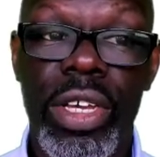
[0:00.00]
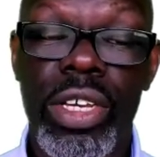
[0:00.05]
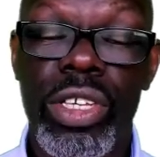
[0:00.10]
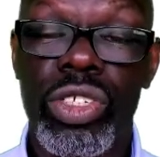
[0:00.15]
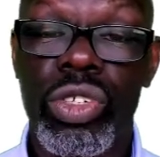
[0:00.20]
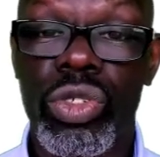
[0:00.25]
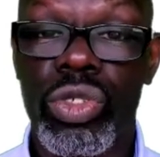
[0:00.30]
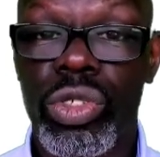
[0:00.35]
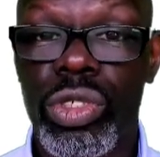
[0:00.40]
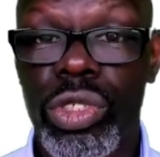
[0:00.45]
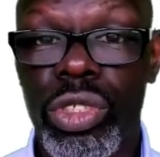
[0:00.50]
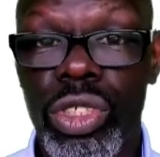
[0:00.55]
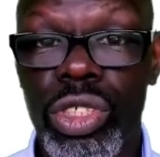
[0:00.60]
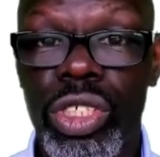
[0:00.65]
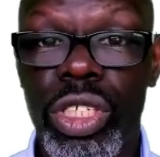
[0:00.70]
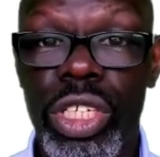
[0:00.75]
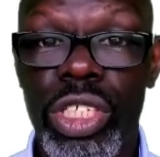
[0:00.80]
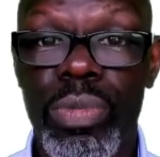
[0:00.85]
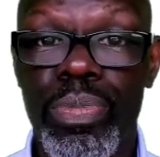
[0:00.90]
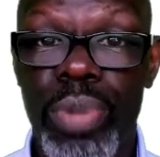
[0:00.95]
So such
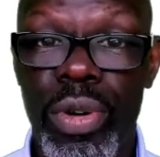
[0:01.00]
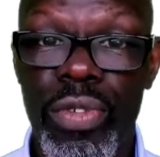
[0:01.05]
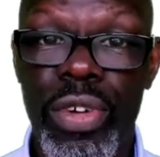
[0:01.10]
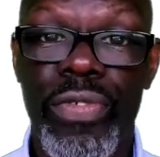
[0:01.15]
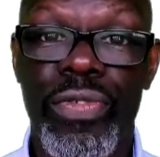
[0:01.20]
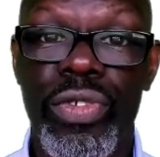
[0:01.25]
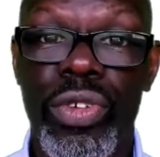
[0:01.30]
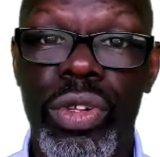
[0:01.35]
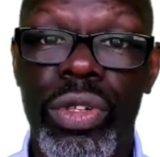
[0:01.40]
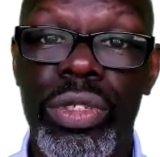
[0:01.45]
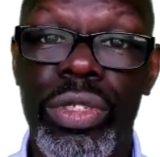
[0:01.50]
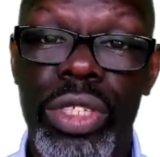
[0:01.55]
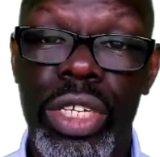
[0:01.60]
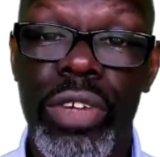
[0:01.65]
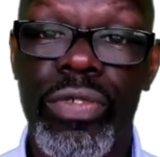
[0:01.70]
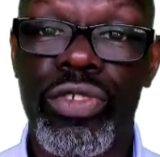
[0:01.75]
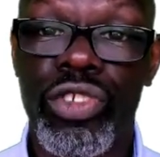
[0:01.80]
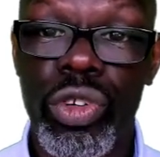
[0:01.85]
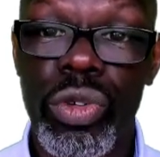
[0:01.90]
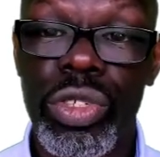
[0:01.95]
as peripheral
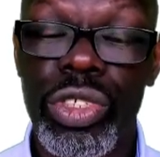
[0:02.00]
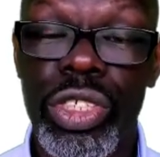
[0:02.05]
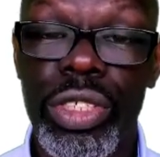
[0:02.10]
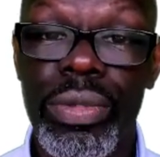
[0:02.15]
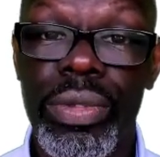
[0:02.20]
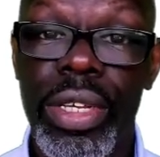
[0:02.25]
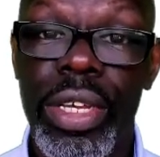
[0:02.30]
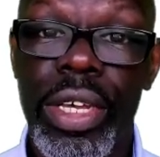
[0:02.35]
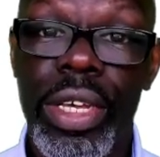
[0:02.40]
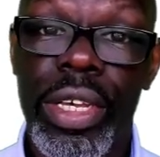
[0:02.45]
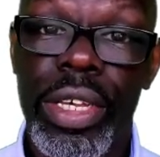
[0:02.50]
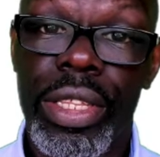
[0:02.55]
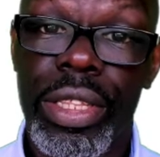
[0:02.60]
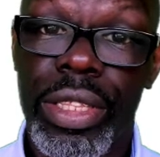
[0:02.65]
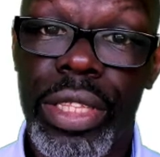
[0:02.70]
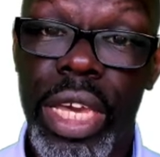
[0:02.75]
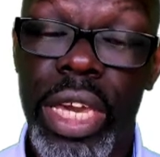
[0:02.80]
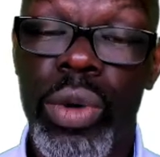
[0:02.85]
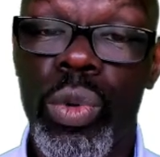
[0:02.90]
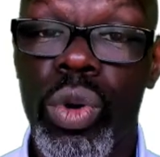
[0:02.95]
nerve junction,
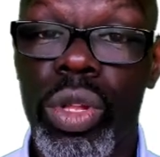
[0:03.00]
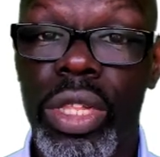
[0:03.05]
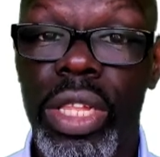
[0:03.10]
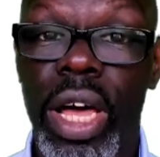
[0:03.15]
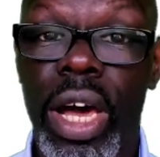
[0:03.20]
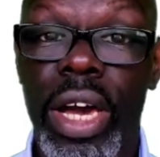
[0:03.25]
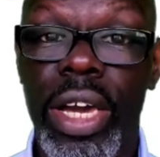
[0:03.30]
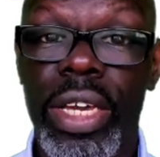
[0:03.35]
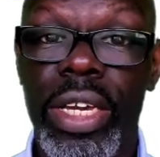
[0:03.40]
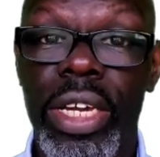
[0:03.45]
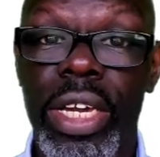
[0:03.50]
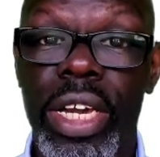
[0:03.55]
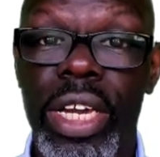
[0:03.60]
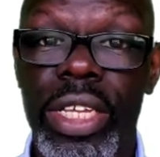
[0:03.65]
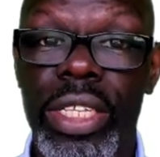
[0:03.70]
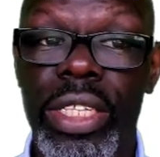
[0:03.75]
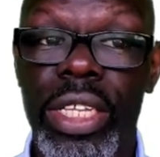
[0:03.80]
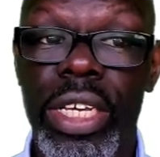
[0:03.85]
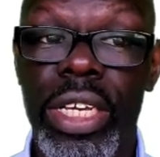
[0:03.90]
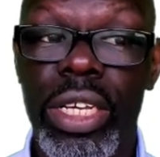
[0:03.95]
they will lie
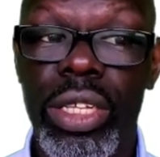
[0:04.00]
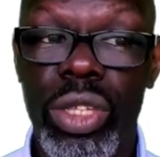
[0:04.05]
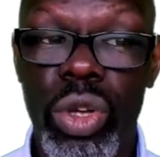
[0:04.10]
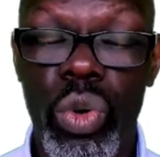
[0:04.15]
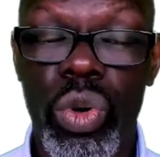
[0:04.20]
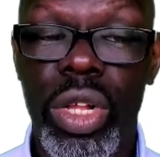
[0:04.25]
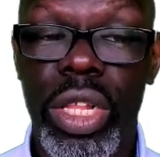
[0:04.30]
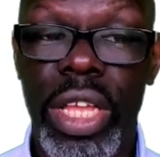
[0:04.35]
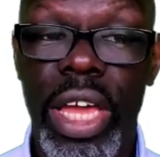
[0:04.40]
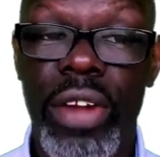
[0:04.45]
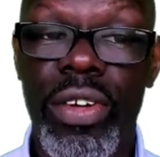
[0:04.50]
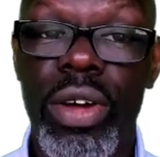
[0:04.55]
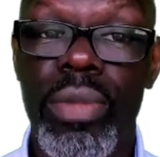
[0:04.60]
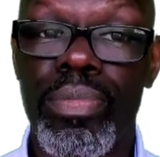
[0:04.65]
in the local area.